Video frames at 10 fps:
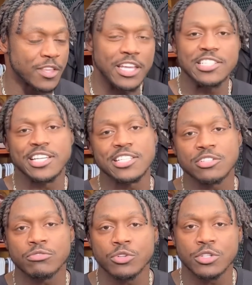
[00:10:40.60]
he takes
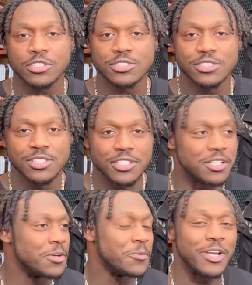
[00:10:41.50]
up for us
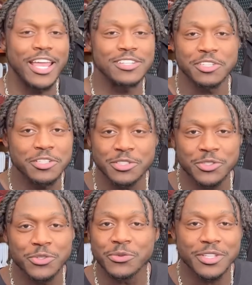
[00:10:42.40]
when it has nothing to
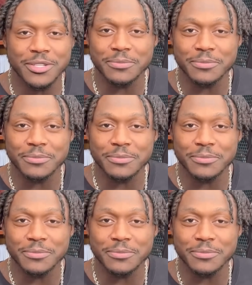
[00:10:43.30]
do with him.